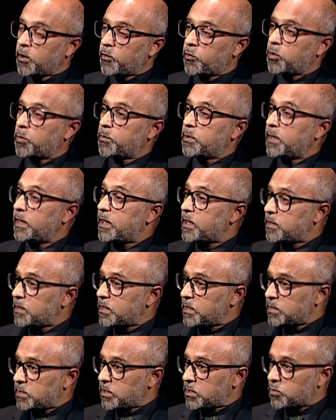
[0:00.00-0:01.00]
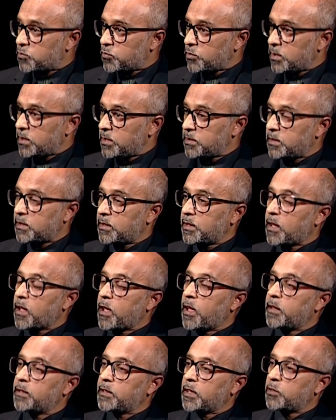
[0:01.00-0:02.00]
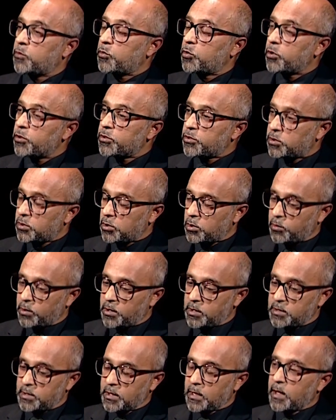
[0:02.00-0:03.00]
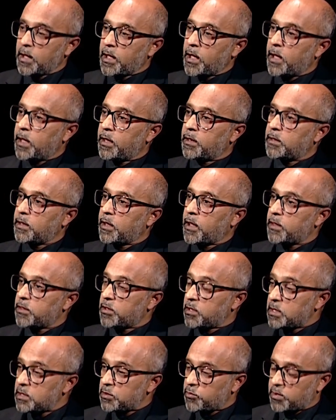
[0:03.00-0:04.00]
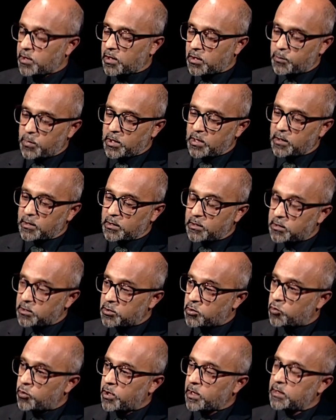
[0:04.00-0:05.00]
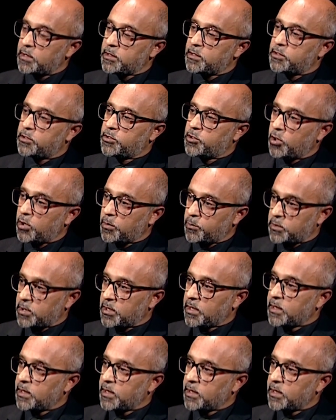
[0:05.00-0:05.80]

from the leather industries and, and, and raw sewage and other industries that's being directly dumped. So